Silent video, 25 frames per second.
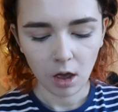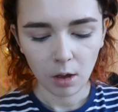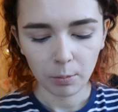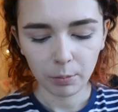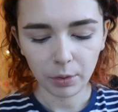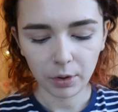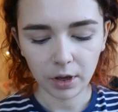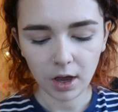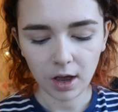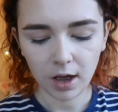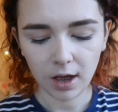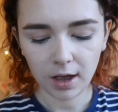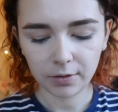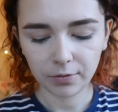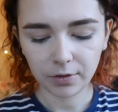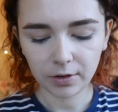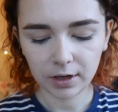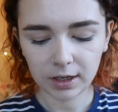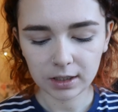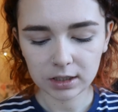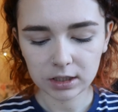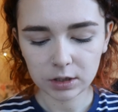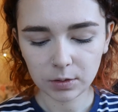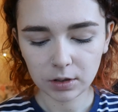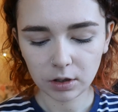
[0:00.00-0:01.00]
But I felt
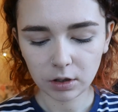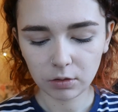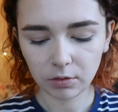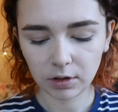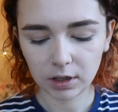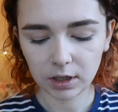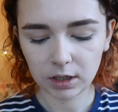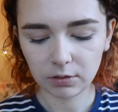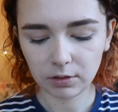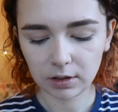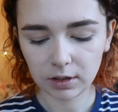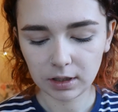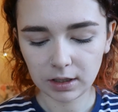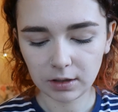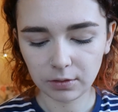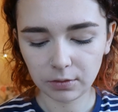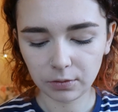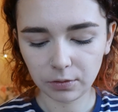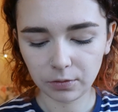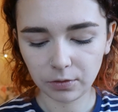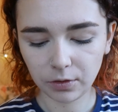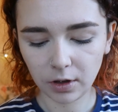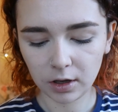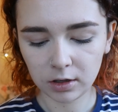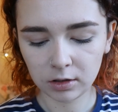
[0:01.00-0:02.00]
like doing a really
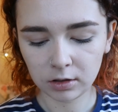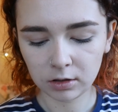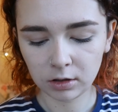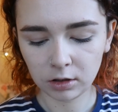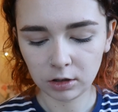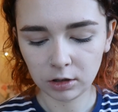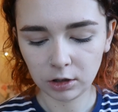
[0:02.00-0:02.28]
fun